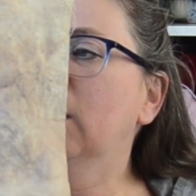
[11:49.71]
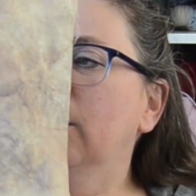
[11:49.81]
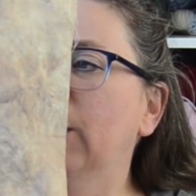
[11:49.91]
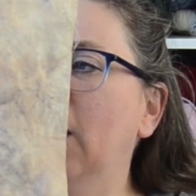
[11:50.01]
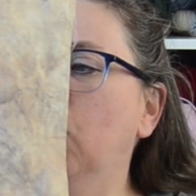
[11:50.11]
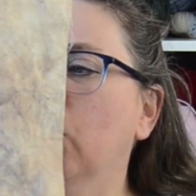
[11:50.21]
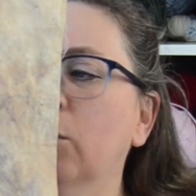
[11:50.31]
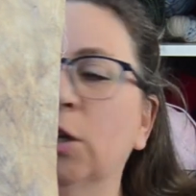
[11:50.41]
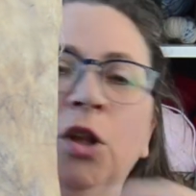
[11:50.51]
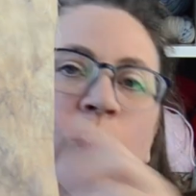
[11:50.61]
that were
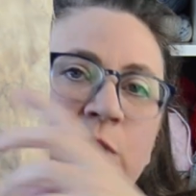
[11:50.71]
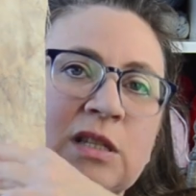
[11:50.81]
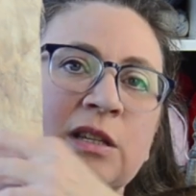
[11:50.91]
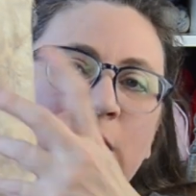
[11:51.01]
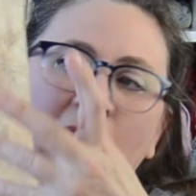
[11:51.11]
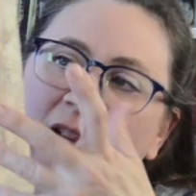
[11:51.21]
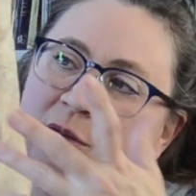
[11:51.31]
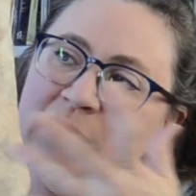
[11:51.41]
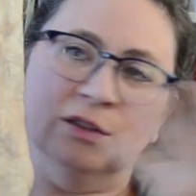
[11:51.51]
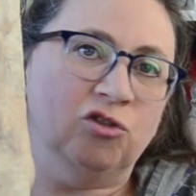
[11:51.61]
close to the
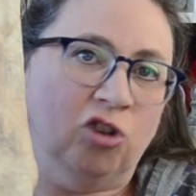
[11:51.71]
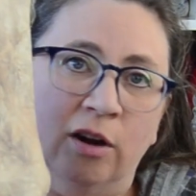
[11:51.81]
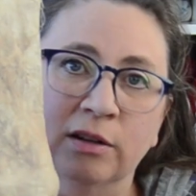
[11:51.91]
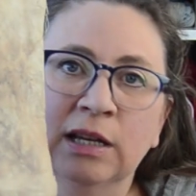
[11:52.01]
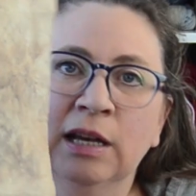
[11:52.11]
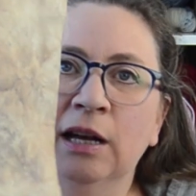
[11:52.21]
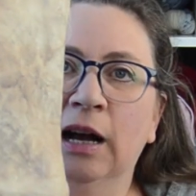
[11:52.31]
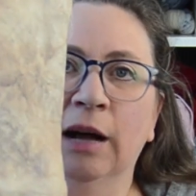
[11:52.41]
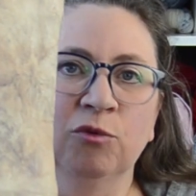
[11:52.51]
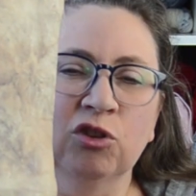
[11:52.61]
colors in the chart,
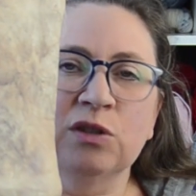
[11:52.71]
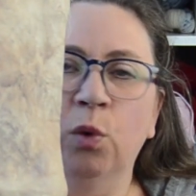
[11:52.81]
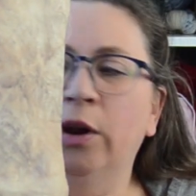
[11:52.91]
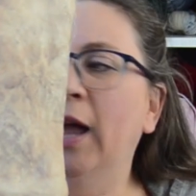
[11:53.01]
just what I